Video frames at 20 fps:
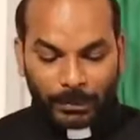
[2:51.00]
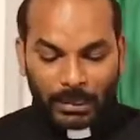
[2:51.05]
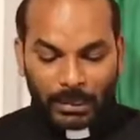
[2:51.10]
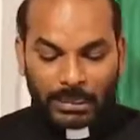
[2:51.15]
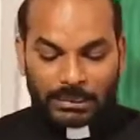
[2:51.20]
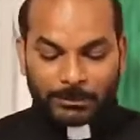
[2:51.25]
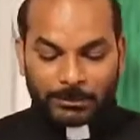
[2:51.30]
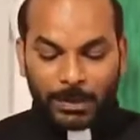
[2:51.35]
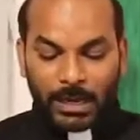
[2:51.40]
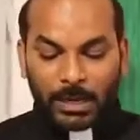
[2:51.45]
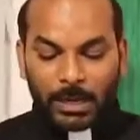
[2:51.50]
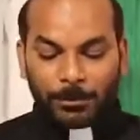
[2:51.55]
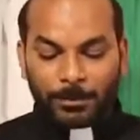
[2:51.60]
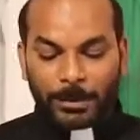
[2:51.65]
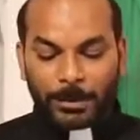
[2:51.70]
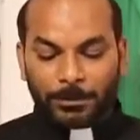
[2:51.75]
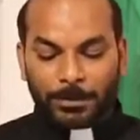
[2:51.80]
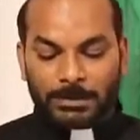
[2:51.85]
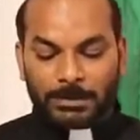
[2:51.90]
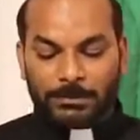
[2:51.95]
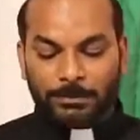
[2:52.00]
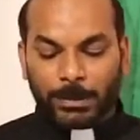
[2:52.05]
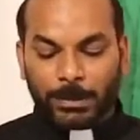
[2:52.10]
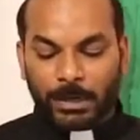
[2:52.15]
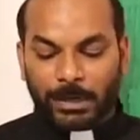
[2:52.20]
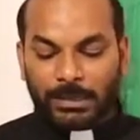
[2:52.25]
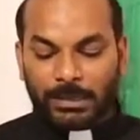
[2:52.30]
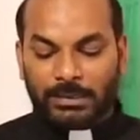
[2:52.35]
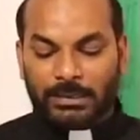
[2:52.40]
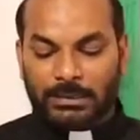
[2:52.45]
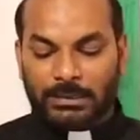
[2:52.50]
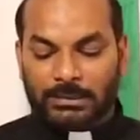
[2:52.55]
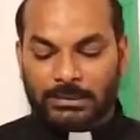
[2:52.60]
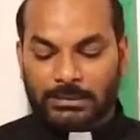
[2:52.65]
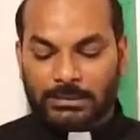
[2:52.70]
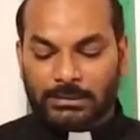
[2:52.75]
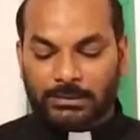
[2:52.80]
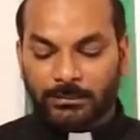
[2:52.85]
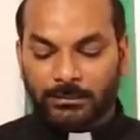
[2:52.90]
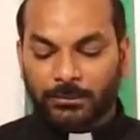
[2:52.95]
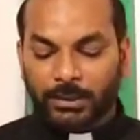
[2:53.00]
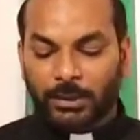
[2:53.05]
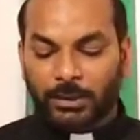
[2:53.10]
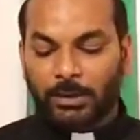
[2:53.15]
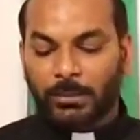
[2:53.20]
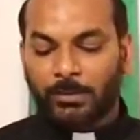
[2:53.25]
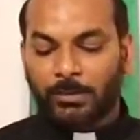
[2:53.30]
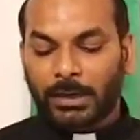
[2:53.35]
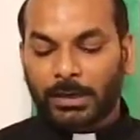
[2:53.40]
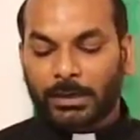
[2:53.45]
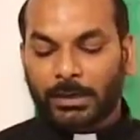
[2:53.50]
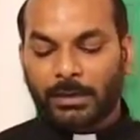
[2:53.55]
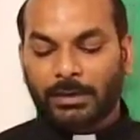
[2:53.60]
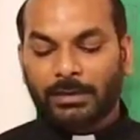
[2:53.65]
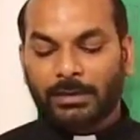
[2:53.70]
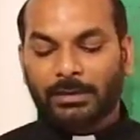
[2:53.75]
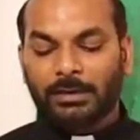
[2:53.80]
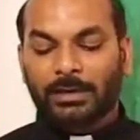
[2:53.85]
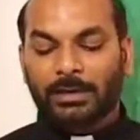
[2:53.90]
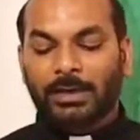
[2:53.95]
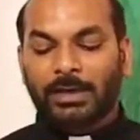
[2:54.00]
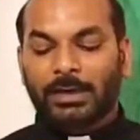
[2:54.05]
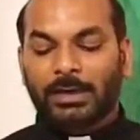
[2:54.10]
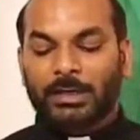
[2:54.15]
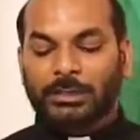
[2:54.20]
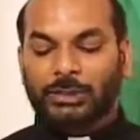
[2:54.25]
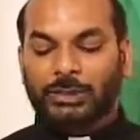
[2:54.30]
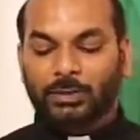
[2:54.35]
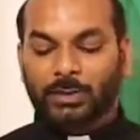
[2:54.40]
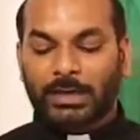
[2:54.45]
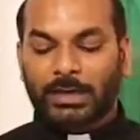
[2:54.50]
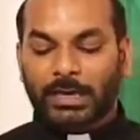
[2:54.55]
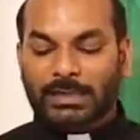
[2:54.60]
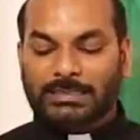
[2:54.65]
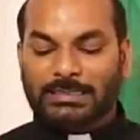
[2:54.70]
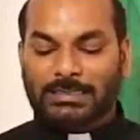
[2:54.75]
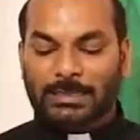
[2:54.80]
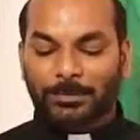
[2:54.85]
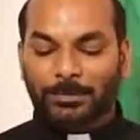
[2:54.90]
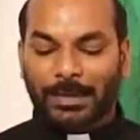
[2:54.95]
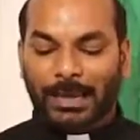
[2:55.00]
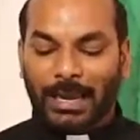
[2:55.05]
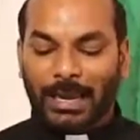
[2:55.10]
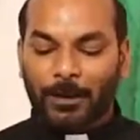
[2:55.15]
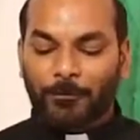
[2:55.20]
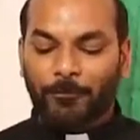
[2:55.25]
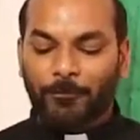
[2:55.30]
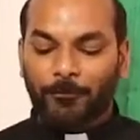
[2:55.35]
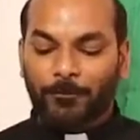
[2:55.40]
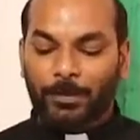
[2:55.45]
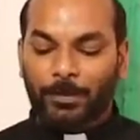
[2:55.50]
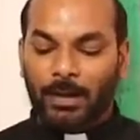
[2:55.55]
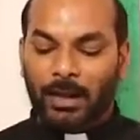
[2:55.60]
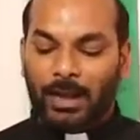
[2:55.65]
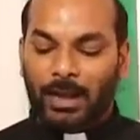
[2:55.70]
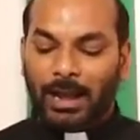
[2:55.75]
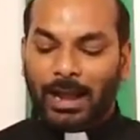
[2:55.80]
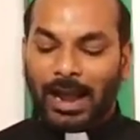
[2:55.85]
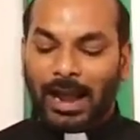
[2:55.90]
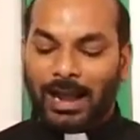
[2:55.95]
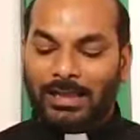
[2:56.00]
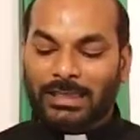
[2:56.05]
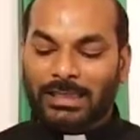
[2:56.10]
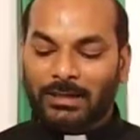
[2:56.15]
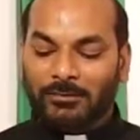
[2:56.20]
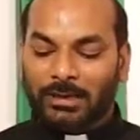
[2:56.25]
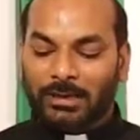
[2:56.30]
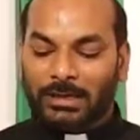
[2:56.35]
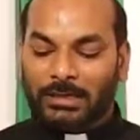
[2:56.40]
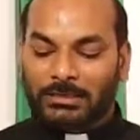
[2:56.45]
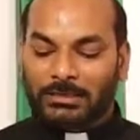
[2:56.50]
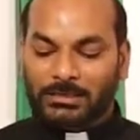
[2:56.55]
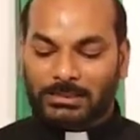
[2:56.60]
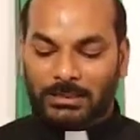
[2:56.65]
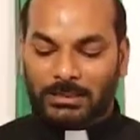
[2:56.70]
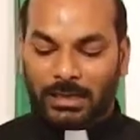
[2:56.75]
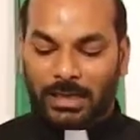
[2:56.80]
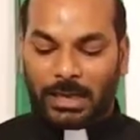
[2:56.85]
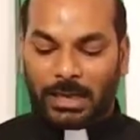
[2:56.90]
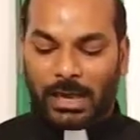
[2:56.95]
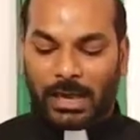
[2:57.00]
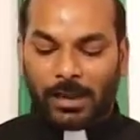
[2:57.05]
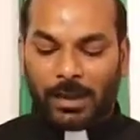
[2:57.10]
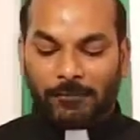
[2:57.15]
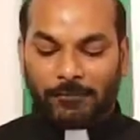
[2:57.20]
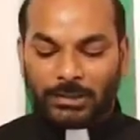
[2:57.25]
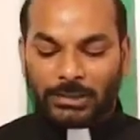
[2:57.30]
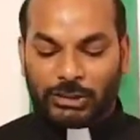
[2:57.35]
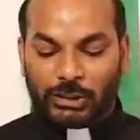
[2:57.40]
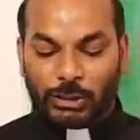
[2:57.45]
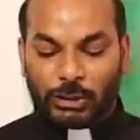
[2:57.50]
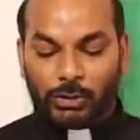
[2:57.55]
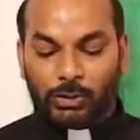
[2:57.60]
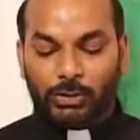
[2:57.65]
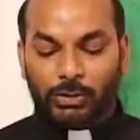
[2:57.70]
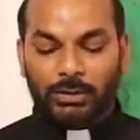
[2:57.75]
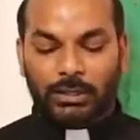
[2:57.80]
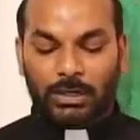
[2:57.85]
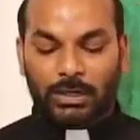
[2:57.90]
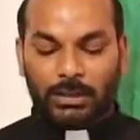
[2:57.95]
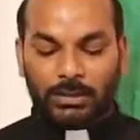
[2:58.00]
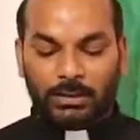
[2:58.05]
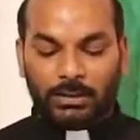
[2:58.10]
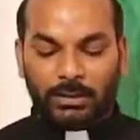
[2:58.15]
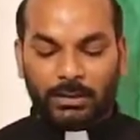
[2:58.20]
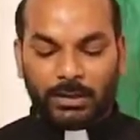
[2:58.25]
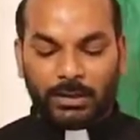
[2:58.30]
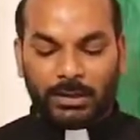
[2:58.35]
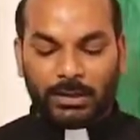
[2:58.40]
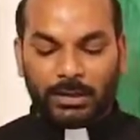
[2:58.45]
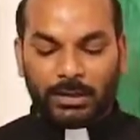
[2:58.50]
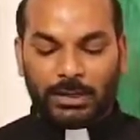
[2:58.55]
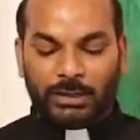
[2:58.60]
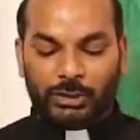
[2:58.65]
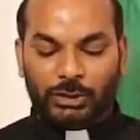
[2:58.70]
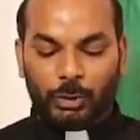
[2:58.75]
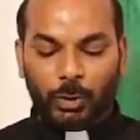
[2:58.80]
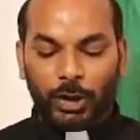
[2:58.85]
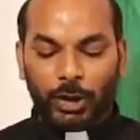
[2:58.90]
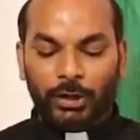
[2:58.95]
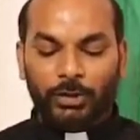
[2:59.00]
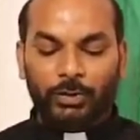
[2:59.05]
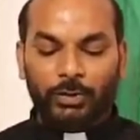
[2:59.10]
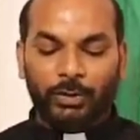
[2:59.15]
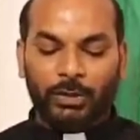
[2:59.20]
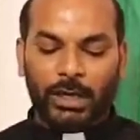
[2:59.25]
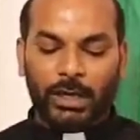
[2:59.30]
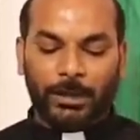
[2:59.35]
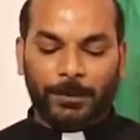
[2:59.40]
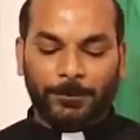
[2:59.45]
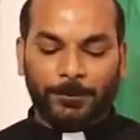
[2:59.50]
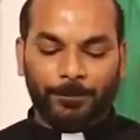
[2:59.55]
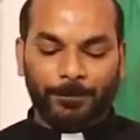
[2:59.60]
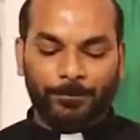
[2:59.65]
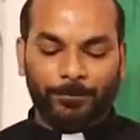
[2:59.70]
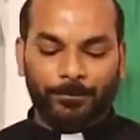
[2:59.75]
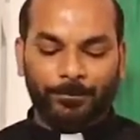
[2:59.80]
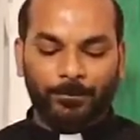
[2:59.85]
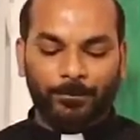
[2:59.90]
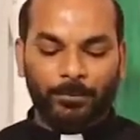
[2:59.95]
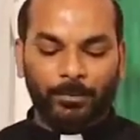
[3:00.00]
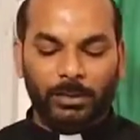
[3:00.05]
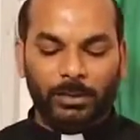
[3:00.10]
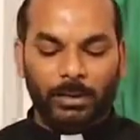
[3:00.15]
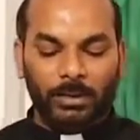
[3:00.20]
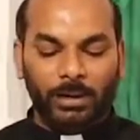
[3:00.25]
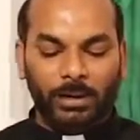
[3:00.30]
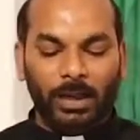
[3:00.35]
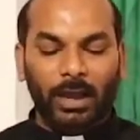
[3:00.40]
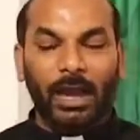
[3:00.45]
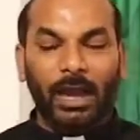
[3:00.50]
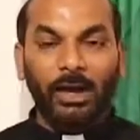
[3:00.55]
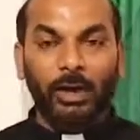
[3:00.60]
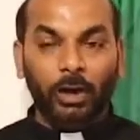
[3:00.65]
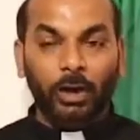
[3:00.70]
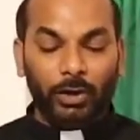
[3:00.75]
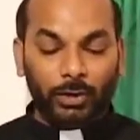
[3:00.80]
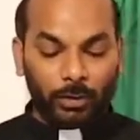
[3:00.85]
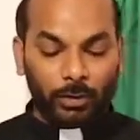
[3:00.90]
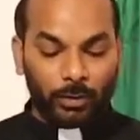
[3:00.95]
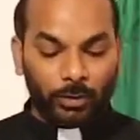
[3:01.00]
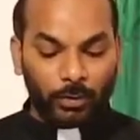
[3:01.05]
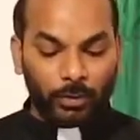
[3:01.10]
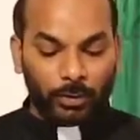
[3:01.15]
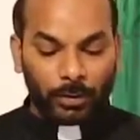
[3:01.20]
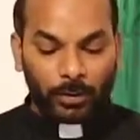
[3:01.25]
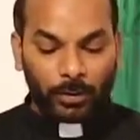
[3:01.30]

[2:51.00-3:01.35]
His main purpose behind this video making is to get some help, otherwise he was sure that he is going to die. I don't know